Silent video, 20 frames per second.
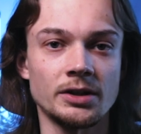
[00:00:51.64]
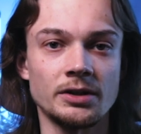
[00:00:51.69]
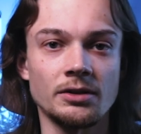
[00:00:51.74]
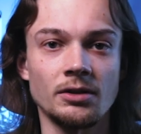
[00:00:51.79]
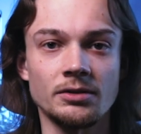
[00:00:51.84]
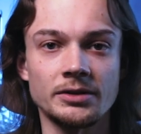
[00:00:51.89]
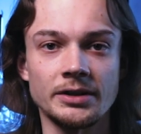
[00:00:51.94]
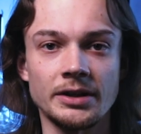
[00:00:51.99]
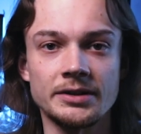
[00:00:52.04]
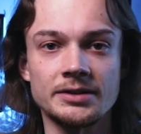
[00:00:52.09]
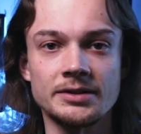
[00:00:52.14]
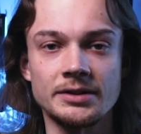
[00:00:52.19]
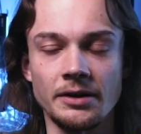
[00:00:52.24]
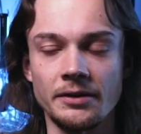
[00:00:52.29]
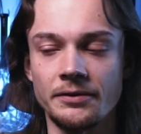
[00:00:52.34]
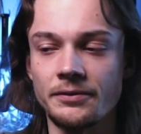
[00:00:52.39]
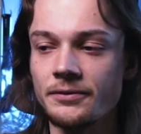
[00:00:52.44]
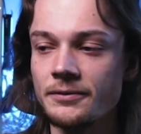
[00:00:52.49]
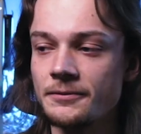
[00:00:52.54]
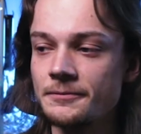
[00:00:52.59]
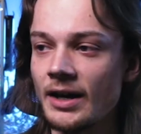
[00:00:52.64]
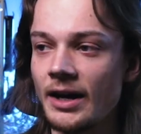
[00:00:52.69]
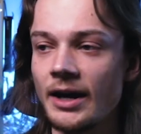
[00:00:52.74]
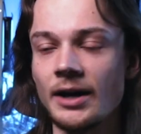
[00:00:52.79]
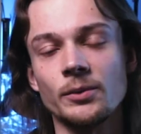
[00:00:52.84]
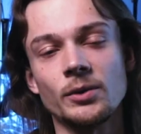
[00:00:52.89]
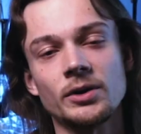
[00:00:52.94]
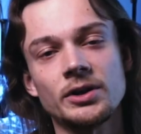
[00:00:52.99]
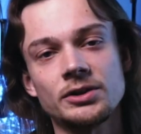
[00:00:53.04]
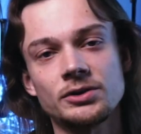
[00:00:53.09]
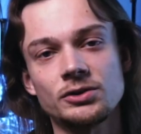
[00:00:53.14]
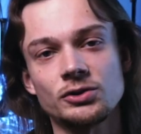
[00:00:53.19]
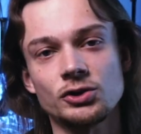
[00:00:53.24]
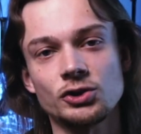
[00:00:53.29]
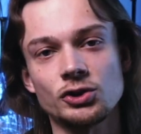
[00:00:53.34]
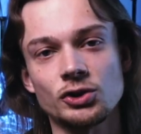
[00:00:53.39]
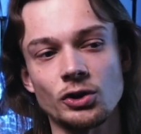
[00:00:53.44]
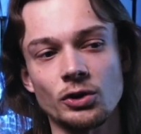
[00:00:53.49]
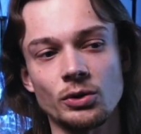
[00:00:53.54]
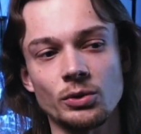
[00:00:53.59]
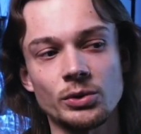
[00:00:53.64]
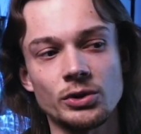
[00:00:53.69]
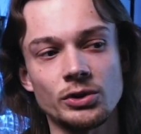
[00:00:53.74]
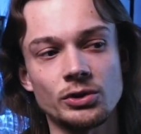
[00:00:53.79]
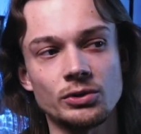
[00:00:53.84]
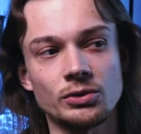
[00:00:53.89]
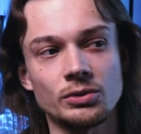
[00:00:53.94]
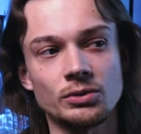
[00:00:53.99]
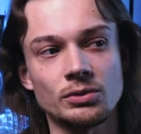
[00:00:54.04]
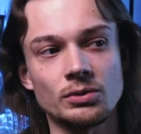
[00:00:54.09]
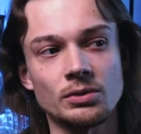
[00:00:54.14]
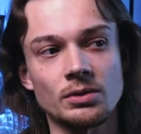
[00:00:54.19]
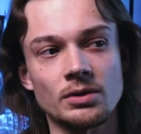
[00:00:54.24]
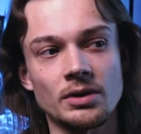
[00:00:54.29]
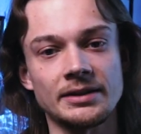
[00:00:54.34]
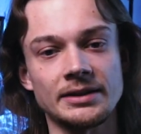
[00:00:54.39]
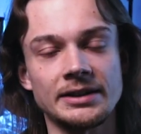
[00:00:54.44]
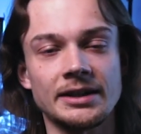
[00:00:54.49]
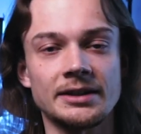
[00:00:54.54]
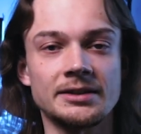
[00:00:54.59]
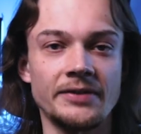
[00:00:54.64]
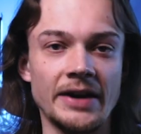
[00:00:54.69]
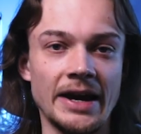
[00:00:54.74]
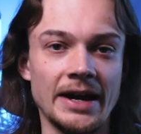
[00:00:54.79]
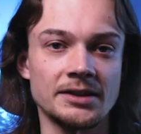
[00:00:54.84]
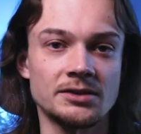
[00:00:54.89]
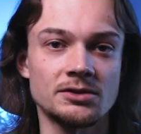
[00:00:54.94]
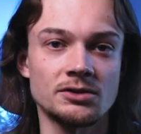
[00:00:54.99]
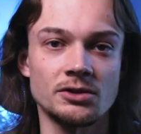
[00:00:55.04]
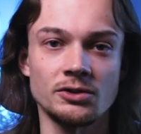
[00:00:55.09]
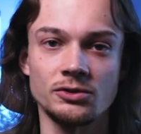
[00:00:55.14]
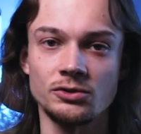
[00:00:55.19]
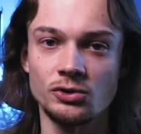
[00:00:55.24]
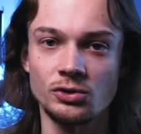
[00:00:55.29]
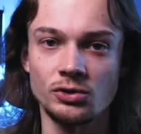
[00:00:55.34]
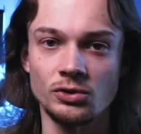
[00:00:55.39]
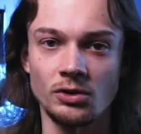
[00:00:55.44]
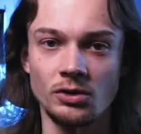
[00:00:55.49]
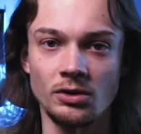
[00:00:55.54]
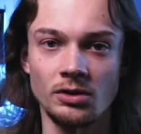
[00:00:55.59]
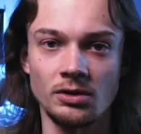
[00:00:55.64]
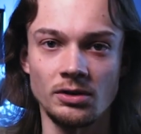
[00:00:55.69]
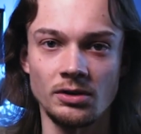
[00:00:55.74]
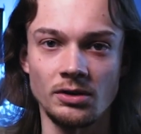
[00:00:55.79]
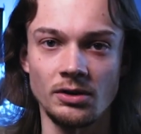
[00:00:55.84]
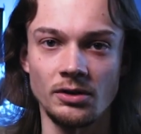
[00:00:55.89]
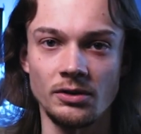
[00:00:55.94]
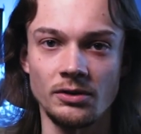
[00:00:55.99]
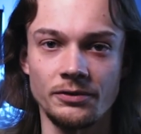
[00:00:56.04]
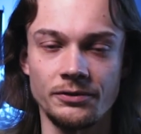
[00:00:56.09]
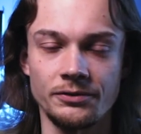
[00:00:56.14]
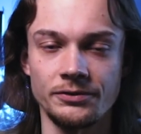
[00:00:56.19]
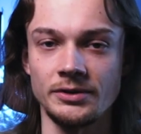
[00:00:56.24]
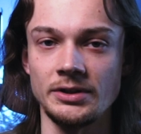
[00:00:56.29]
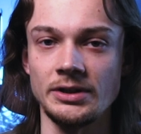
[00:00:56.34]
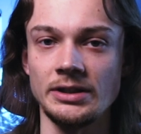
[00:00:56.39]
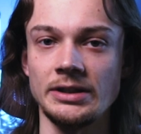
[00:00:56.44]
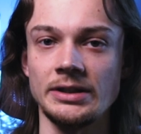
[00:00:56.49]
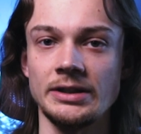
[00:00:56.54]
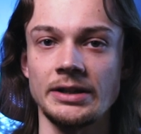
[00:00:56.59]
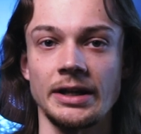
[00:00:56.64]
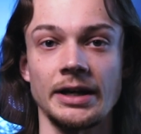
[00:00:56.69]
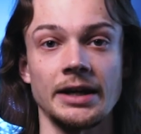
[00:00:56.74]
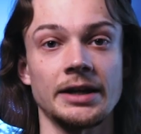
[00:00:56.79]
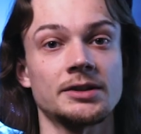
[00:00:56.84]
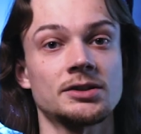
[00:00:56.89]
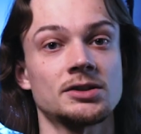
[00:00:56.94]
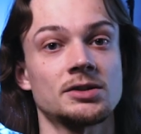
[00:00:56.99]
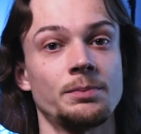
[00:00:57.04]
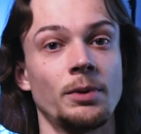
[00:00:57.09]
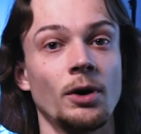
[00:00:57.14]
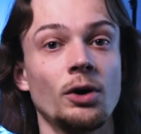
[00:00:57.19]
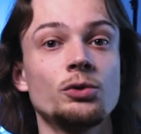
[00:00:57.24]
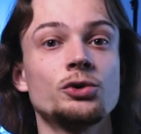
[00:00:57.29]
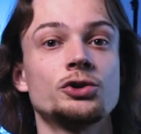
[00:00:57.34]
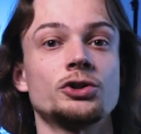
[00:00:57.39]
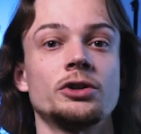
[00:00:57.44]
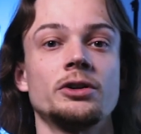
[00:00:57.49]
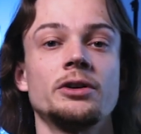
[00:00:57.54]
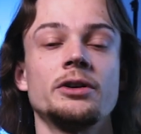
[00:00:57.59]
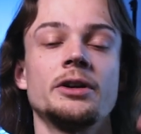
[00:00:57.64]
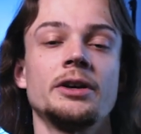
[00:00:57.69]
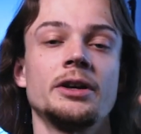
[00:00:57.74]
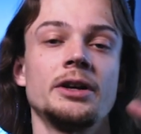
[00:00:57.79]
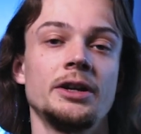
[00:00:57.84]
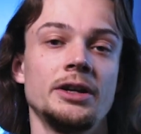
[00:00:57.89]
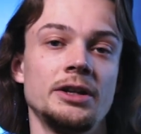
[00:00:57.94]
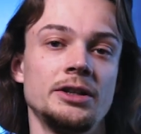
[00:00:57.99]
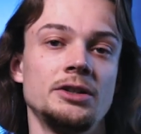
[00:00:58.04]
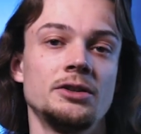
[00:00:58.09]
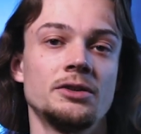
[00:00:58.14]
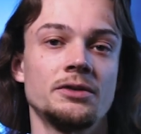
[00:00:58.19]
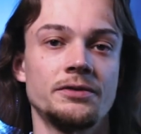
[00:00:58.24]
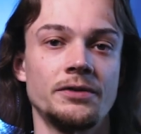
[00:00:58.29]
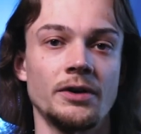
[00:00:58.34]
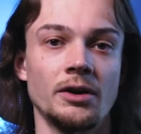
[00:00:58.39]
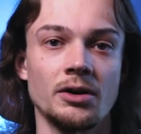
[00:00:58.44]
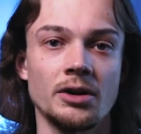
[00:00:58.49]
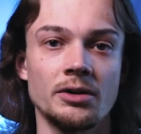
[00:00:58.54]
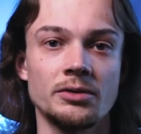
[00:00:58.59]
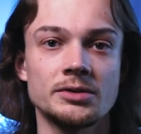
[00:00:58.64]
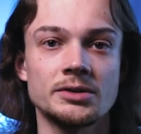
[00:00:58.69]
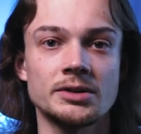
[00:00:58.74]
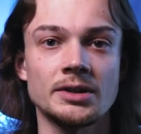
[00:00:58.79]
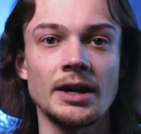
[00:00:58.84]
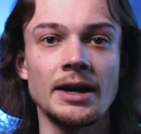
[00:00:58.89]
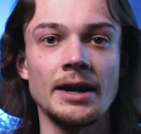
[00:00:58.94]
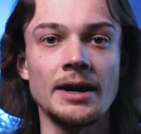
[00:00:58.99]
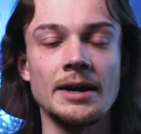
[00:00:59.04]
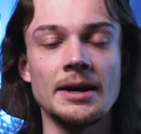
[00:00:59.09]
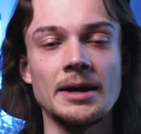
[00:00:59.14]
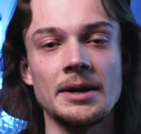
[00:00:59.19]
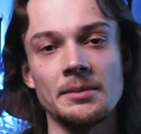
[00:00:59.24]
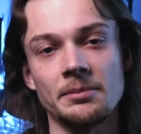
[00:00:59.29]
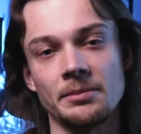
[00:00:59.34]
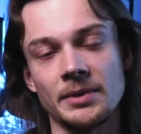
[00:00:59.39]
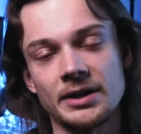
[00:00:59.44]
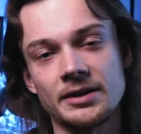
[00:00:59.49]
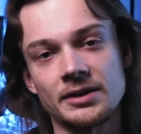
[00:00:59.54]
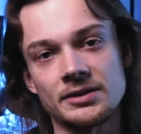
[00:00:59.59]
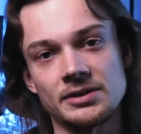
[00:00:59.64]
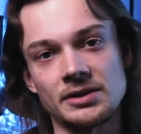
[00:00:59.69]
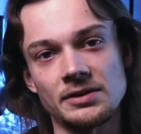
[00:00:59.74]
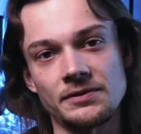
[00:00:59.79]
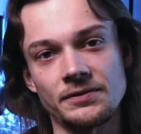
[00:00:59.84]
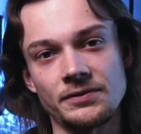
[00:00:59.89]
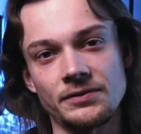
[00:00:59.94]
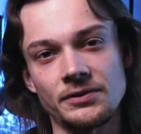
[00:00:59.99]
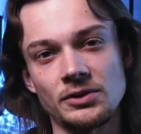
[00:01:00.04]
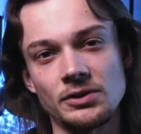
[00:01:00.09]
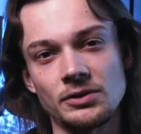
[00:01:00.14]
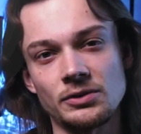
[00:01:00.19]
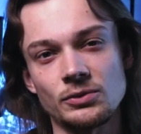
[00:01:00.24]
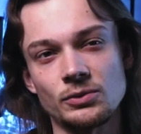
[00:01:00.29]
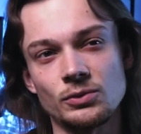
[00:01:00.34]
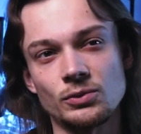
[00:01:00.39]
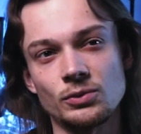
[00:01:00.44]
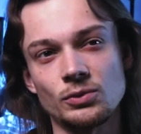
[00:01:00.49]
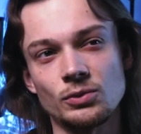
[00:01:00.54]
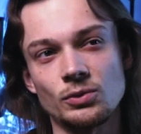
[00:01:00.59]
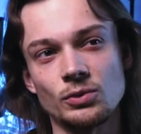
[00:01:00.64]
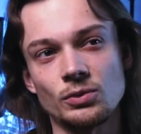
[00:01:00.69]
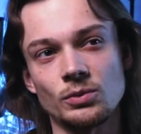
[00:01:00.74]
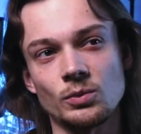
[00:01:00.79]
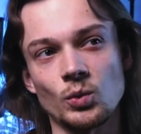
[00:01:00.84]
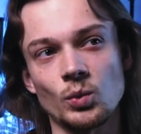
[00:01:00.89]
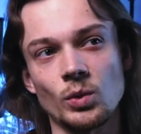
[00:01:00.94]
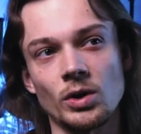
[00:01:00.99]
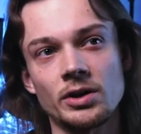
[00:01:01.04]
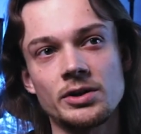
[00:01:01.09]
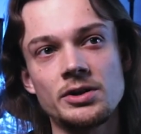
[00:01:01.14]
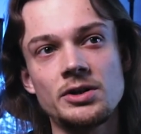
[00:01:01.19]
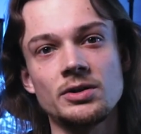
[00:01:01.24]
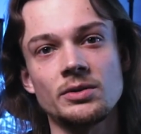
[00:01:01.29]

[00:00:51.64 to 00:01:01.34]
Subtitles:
and all that stuff, I wanted to show you the advanced control of the exposure in your photos. Because if you want